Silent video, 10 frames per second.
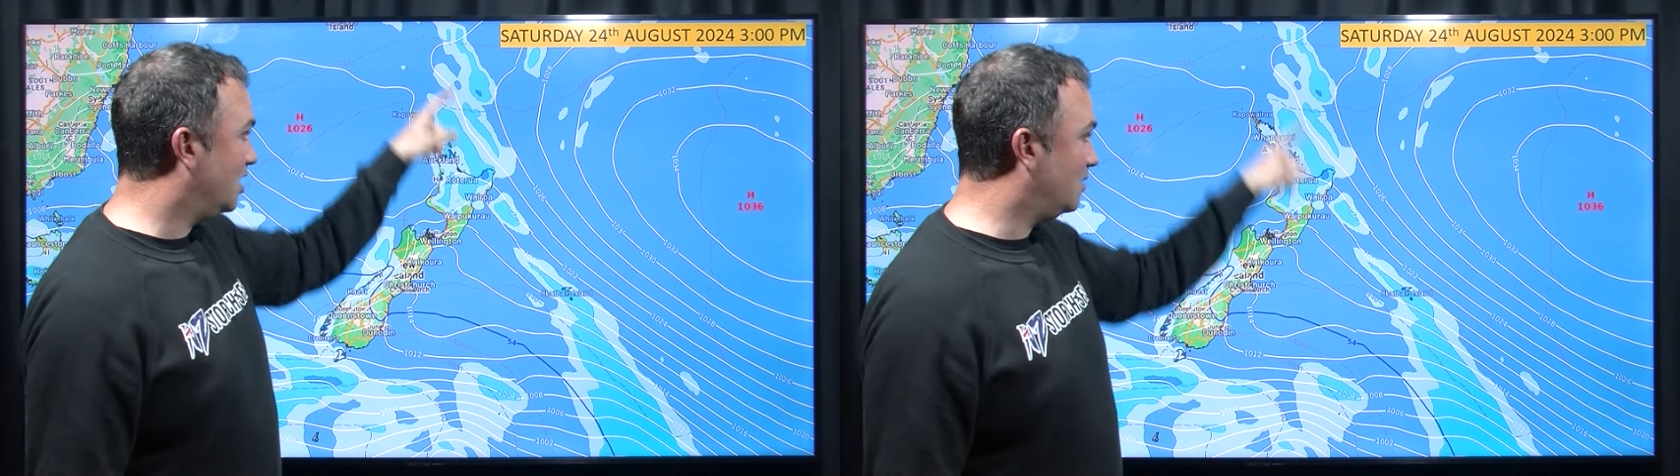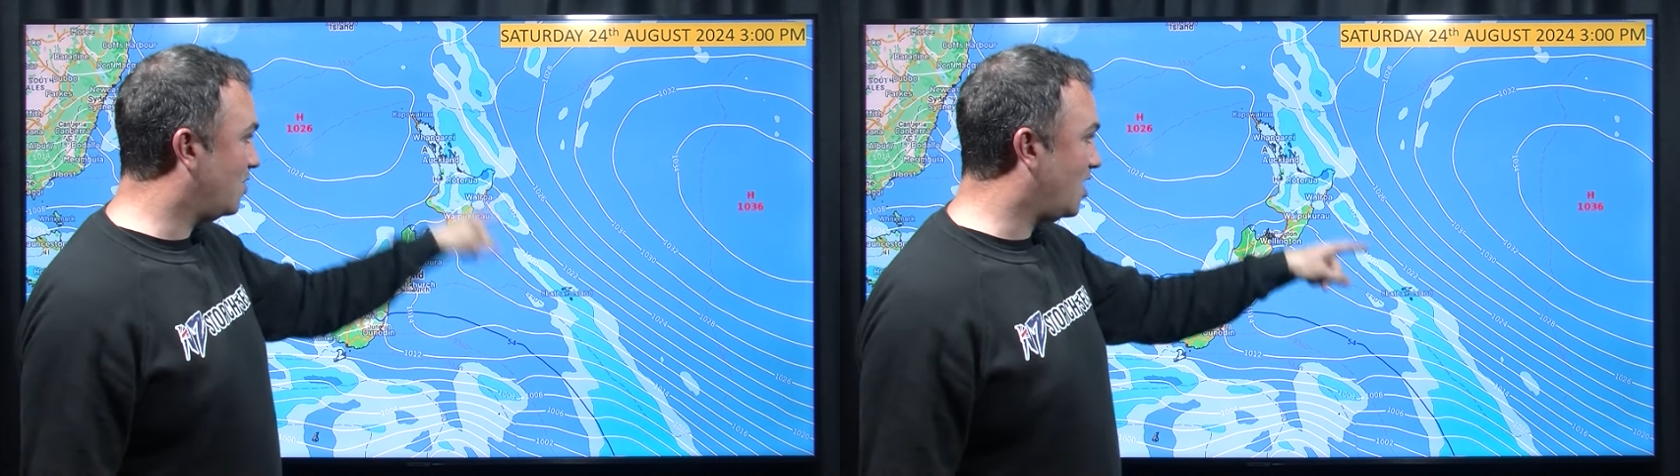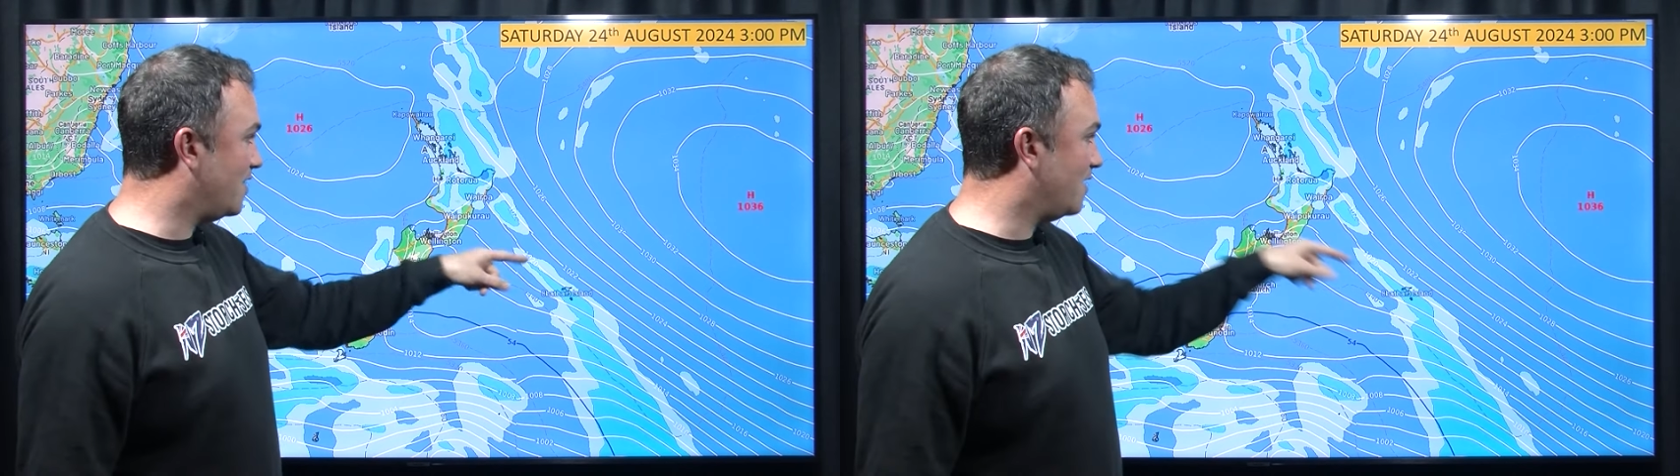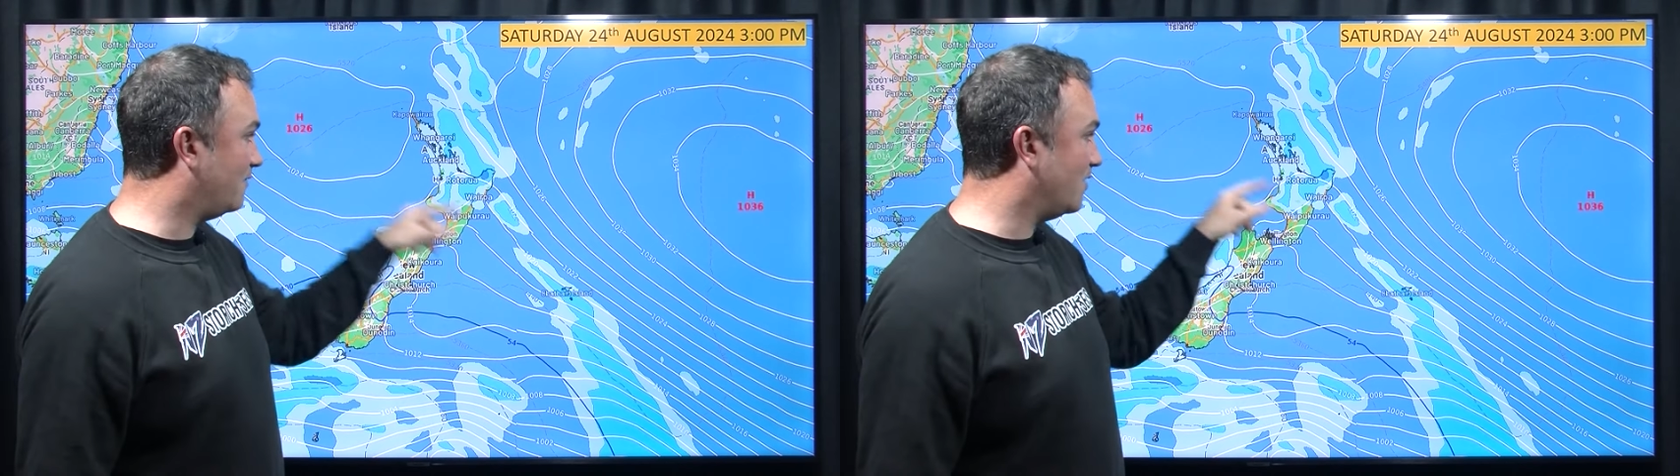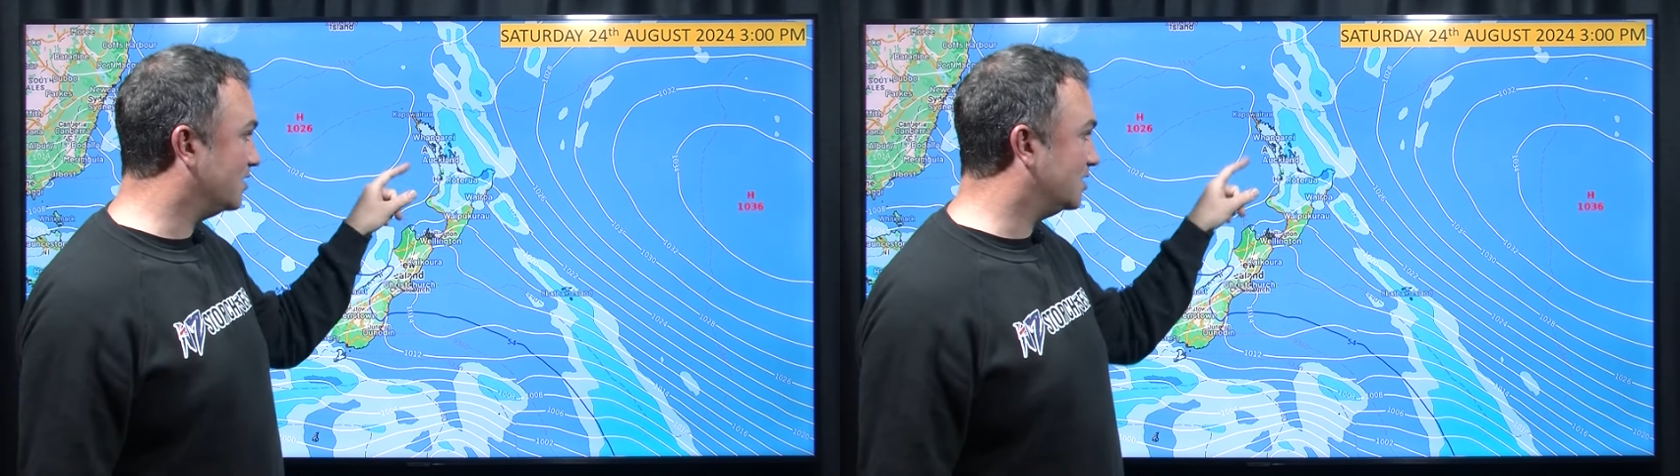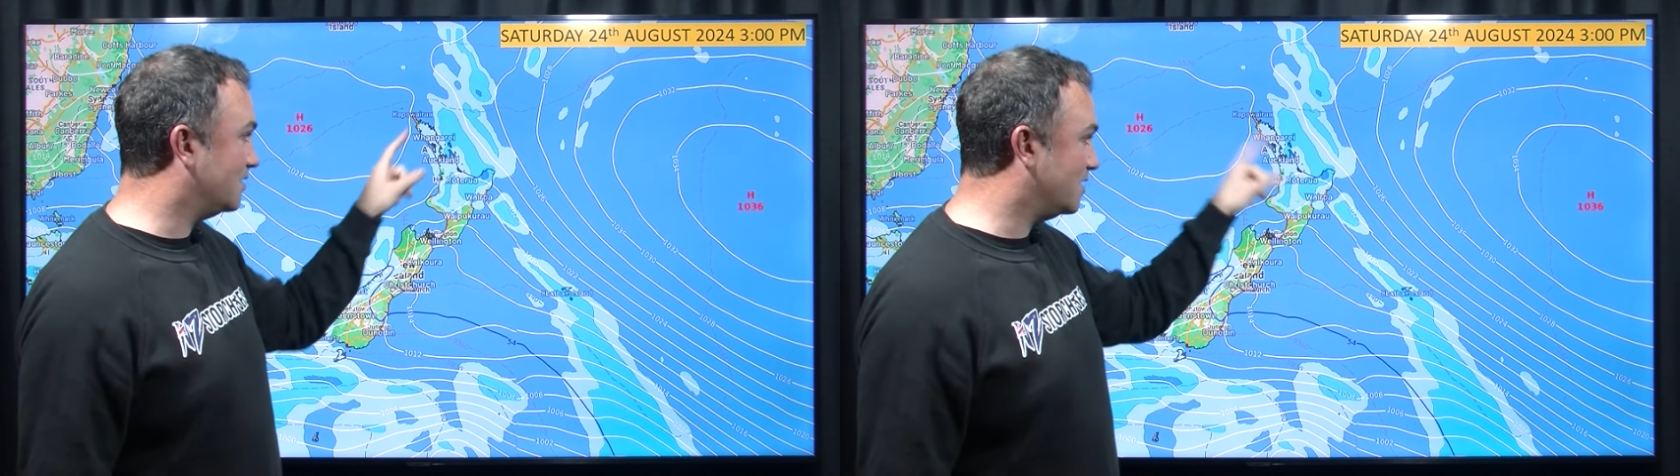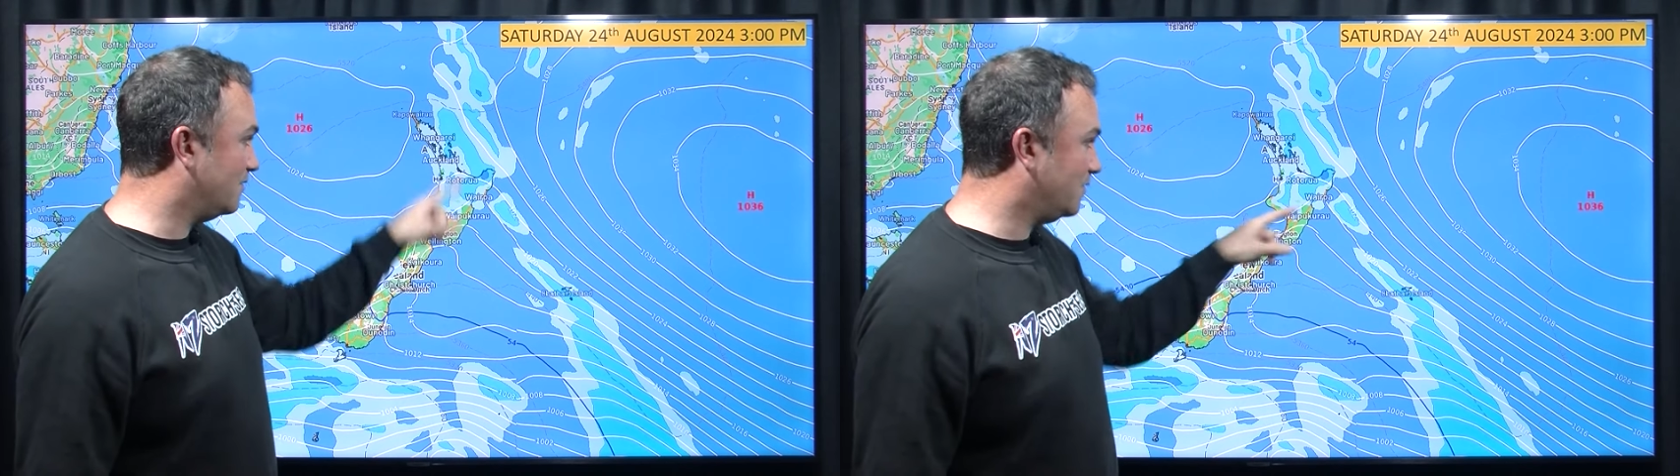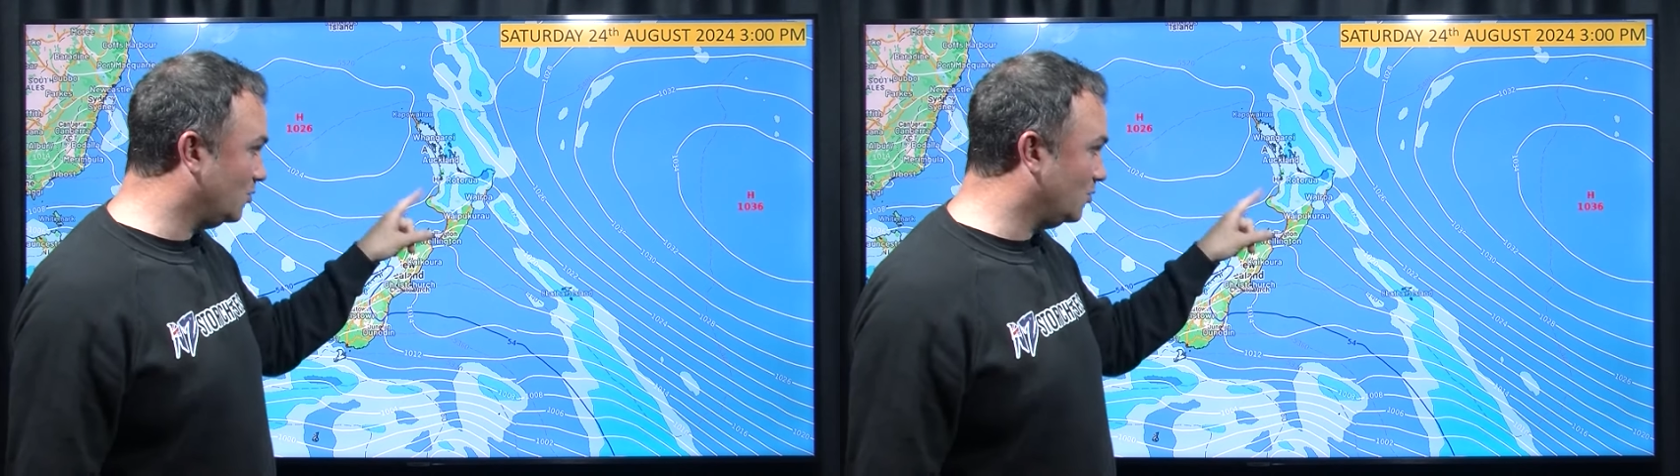in behind that front there for